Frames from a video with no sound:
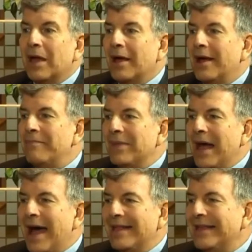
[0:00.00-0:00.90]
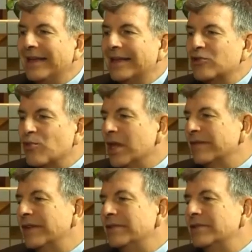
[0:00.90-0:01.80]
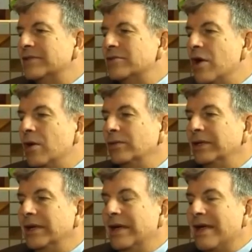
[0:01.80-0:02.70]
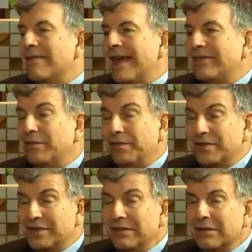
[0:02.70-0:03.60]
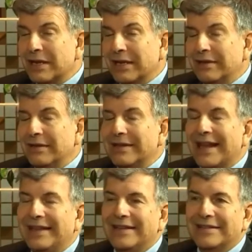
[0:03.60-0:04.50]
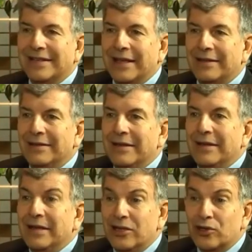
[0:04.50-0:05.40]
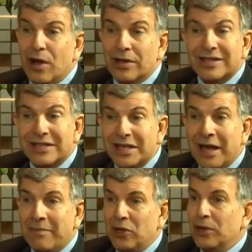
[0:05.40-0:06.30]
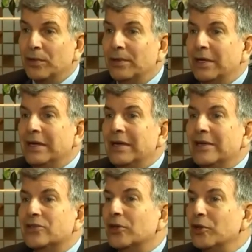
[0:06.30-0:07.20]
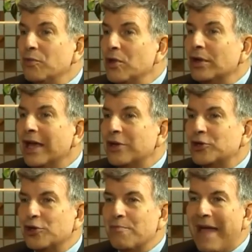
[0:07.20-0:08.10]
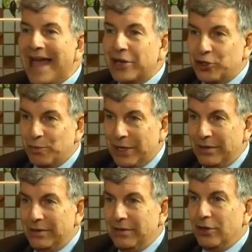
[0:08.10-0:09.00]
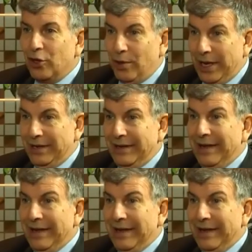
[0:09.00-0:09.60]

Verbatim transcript: Um, I think it's relevant to note that the facility that he is in is called the CMU. It's a communication management unit.